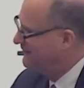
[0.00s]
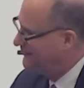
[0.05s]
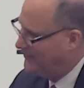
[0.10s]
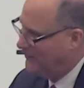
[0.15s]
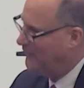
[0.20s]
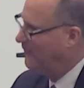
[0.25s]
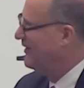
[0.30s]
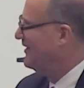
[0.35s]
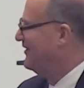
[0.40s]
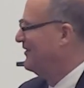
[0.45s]

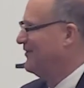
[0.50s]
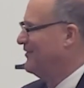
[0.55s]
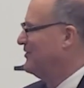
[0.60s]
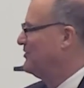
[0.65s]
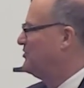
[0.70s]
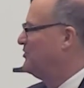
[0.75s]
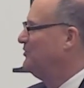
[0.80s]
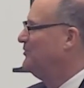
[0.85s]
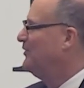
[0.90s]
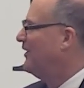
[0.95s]
go into the
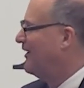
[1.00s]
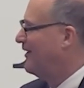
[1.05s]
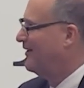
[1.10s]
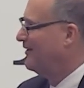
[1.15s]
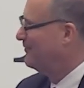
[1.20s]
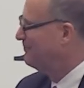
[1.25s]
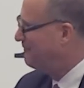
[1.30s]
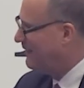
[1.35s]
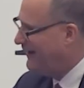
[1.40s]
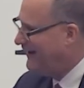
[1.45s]
too
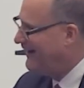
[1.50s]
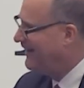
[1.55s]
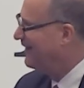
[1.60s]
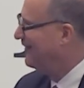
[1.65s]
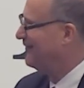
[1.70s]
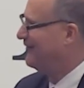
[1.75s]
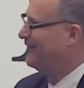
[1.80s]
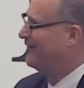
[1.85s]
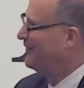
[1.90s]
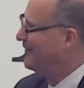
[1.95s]
hard
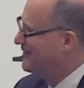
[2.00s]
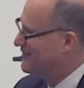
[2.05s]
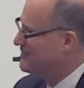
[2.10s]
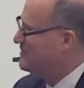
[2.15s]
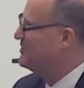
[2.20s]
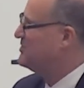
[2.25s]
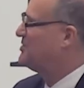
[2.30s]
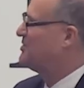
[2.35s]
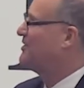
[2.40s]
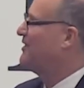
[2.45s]
pile or the
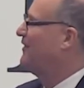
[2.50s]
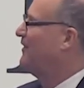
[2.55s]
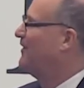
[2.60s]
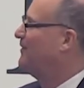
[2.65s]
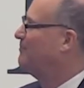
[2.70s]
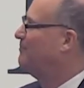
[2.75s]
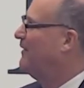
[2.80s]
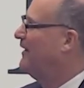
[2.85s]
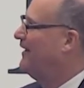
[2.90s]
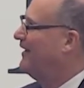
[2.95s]

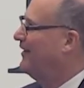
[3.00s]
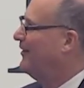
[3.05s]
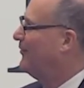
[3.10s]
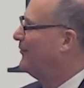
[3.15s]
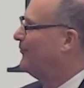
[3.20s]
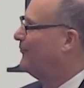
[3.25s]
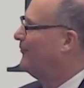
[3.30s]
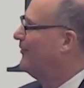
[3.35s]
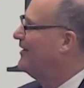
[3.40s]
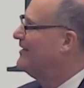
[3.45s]
discard
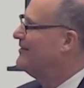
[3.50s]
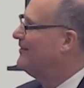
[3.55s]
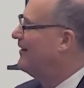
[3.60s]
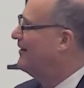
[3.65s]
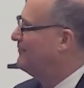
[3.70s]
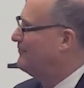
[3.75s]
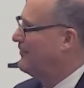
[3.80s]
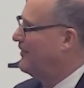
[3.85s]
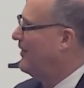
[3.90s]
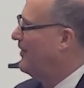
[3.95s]
pile right
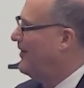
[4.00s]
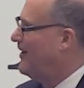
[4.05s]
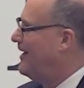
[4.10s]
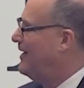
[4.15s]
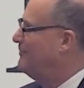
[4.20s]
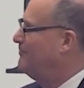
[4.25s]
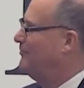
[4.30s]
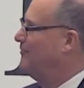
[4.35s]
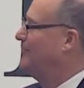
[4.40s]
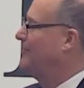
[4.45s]
off the
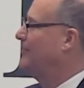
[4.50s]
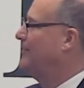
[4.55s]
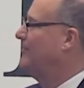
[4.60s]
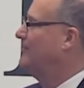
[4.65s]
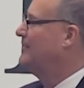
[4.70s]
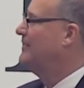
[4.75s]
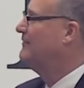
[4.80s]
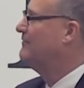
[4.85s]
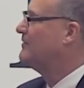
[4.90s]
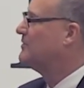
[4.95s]
hop
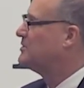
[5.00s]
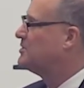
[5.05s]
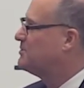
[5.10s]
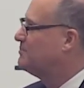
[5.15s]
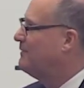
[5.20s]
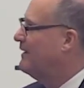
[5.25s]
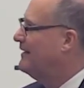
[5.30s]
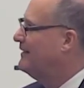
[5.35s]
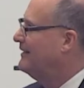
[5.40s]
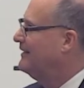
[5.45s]
without even
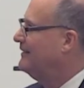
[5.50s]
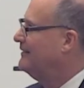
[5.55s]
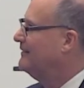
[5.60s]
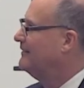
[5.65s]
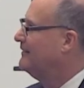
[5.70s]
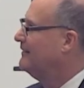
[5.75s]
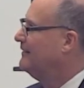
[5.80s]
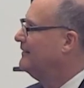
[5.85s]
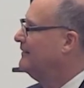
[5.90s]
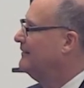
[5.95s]
spending